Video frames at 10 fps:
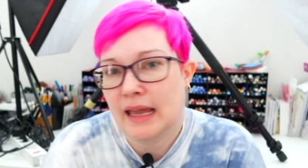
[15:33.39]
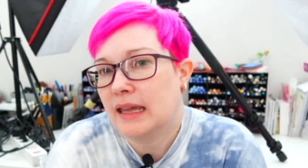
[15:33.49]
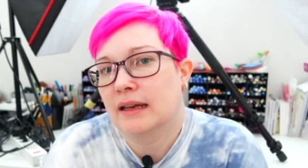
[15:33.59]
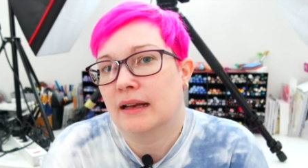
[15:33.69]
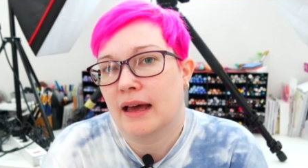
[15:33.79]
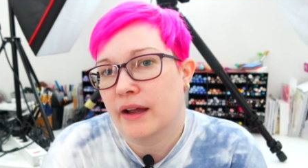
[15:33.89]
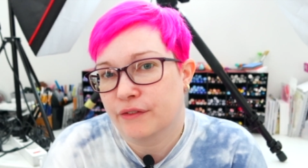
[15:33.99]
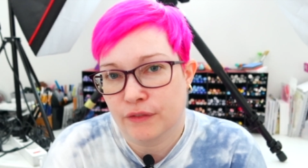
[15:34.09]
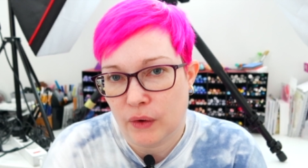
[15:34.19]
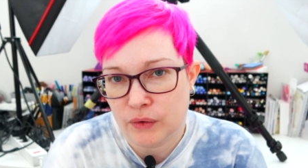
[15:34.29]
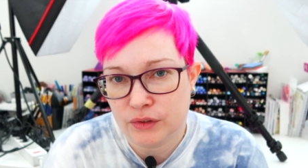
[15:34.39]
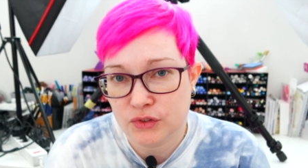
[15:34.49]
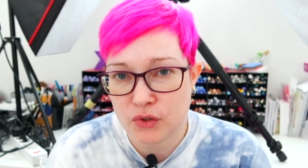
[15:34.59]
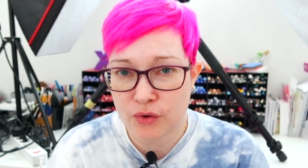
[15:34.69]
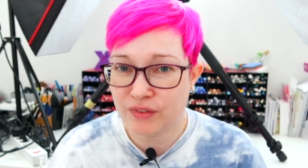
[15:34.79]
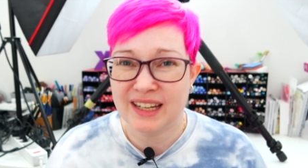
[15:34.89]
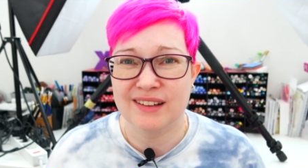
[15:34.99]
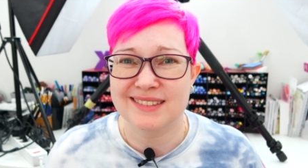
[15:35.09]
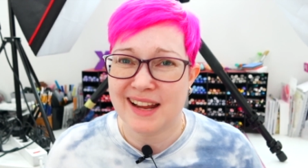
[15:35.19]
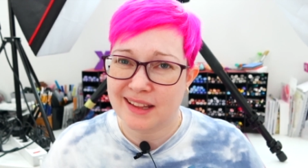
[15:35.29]
Day in a life vlogs or
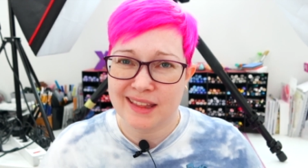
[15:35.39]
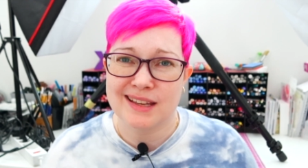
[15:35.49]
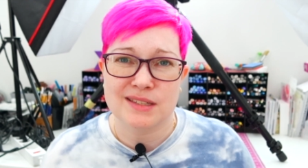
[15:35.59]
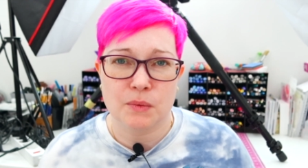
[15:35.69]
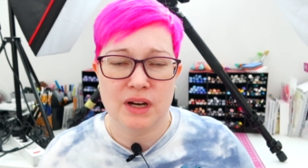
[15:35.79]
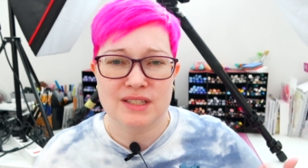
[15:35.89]
videos like this where